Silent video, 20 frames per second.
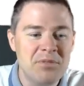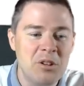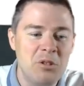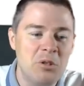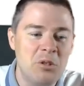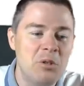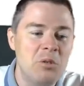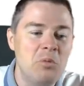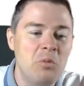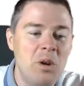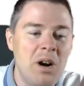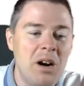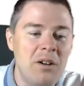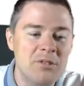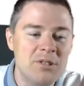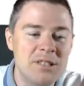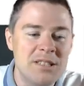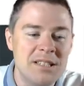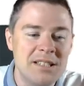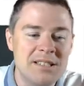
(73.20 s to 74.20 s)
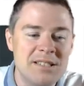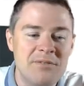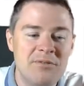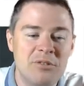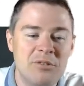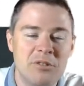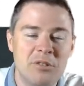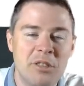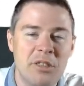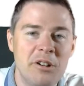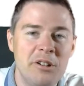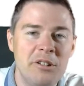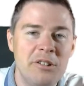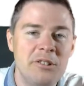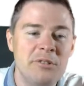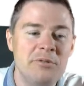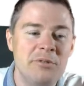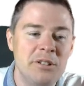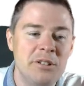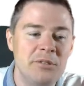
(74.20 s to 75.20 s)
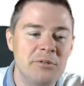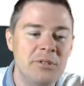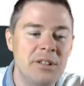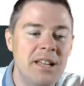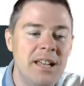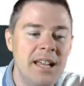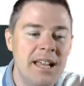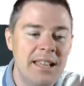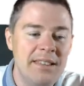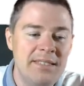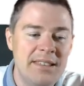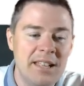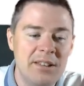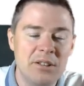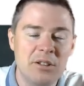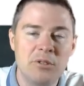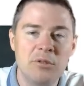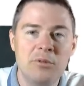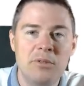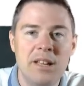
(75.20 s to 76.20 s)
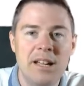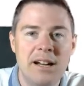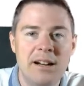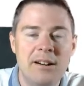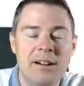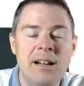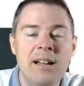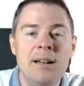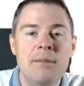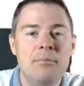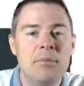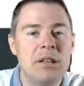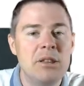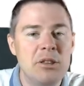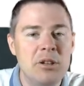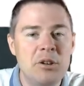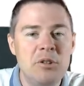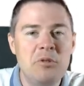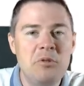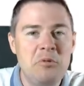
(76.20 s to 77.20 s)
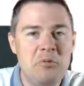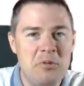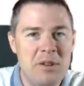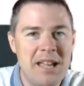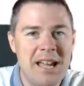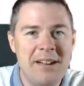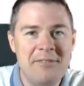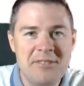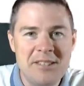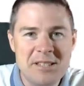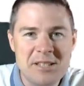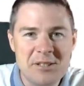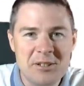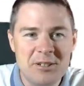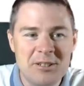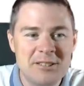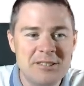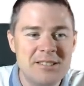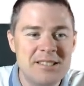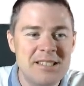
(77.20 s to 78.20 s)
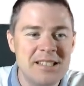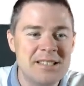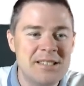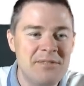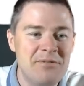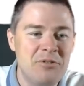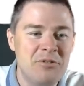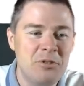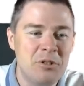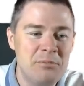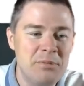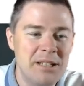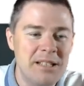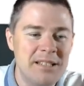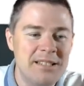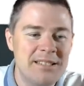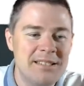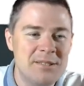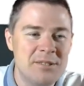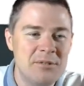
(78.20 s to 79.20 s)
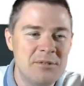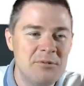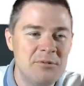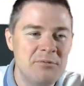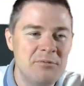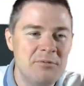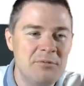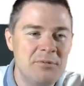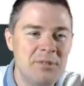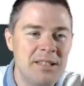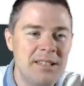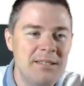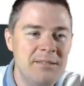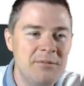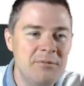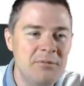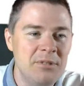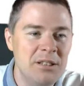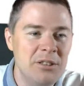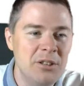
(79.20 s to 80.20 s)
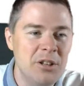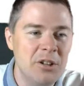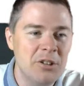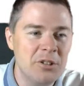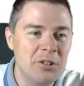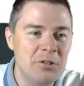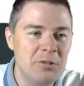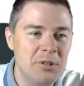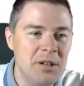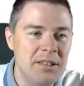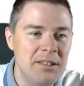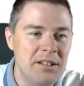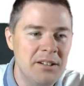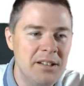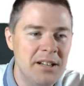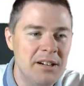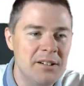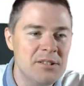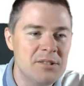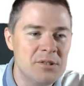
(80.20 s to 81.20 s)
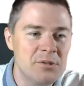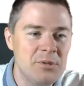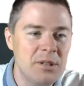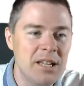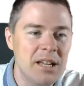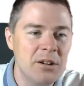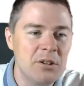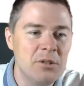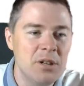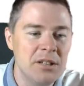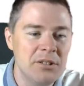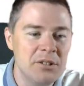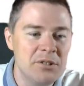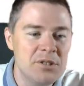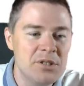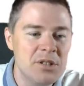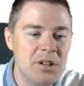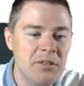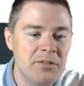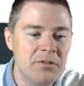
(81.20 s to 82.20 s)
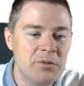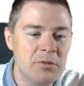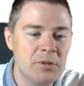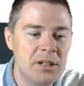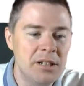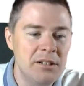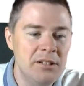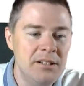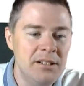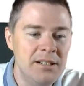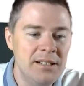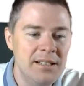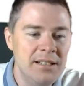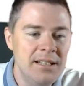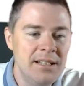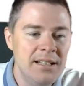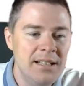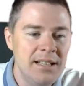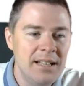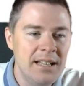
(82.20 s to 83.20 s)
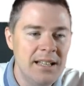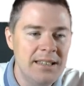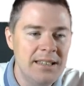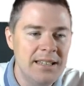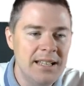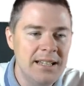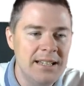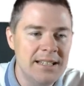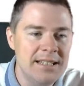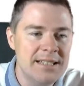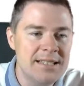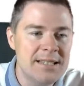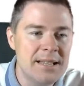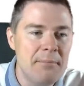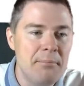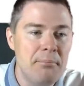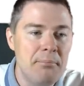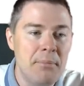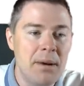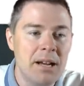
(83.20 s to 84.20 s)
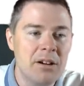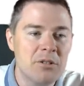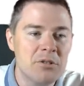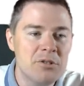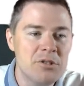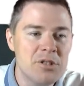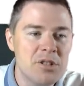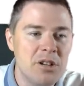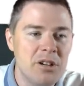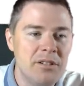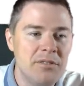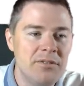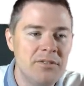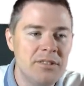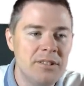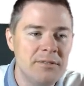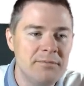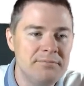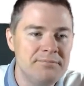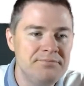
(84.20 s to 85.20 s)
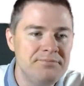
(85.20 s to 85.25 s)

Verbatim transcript: or WOW 6432 node and then go there but no we have installed the 64-bit so we will not go under there so we can go under software and then it's Microsoft